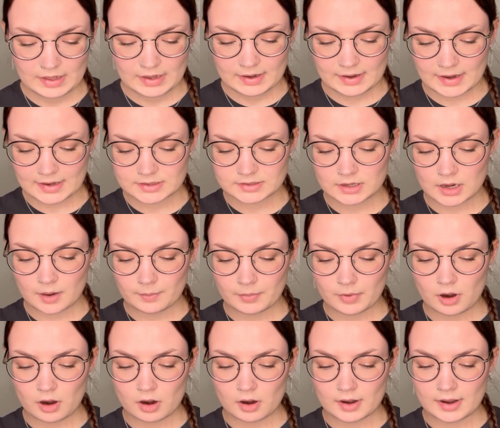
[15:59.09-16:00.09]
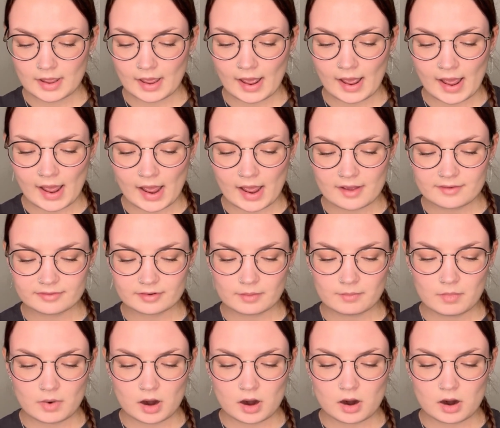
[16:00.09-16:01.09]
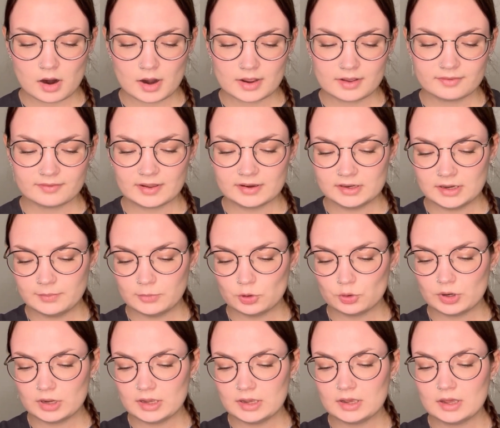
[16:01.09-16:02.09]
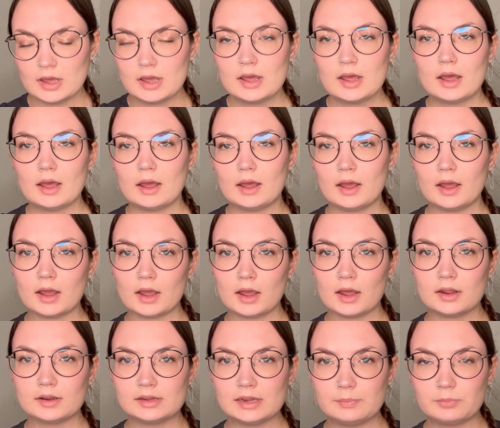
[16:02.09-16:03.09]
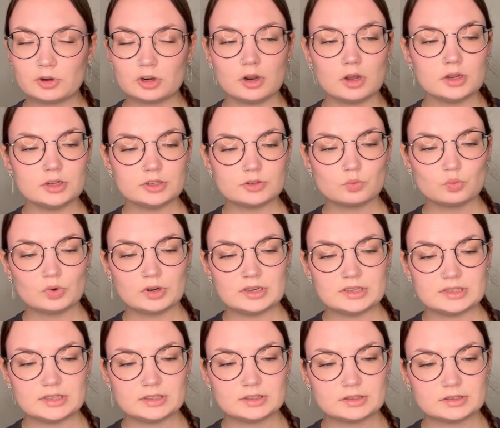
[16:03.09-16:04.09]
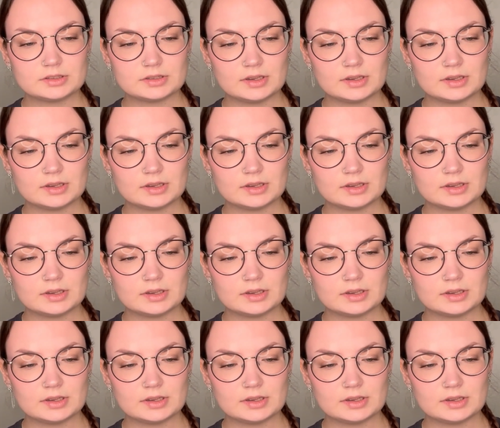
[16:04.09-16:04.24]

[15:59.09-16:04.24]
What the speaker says: Next up, I have my Fenty Beauty lip gloss. What is it?